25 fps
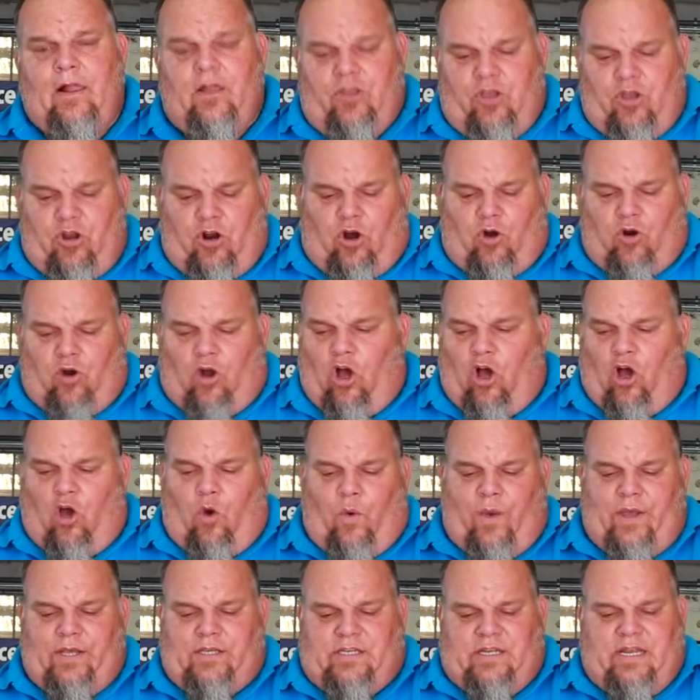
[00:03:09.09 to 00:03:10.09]
You don't
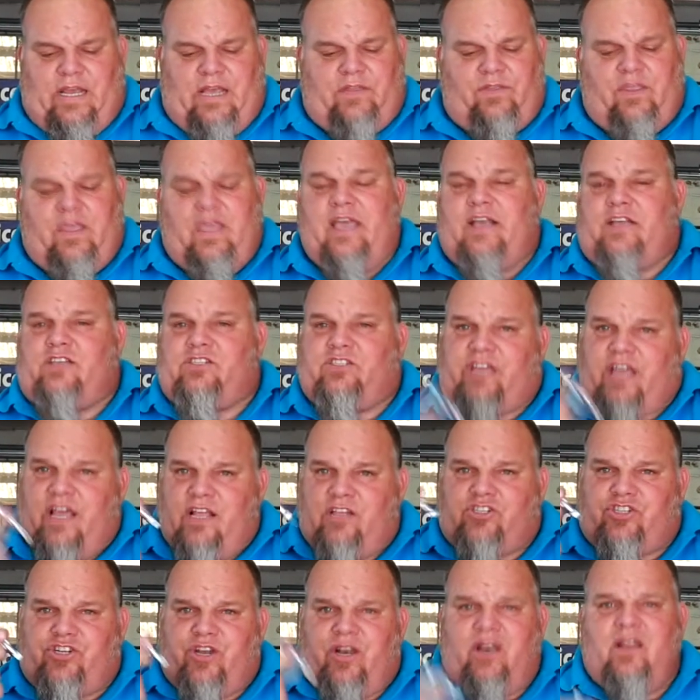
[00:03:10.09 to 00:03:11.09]
always need the
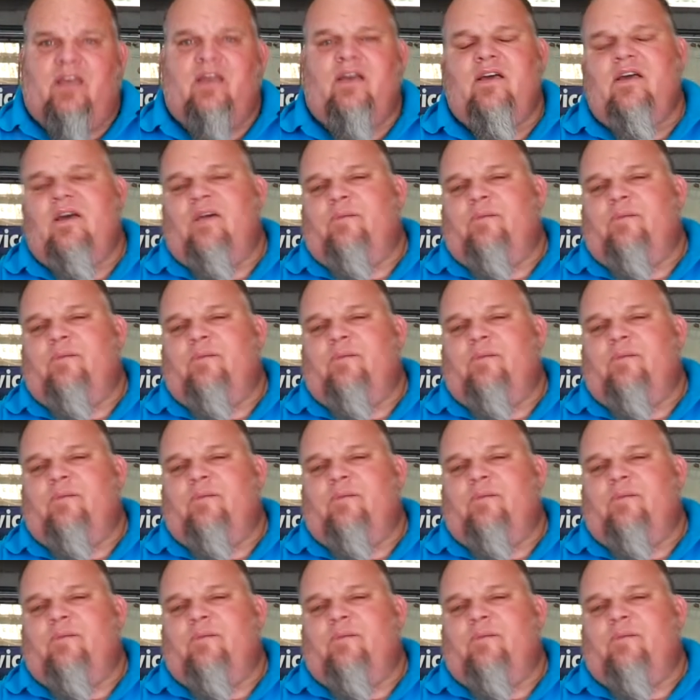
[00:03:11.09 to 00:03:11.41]
extension,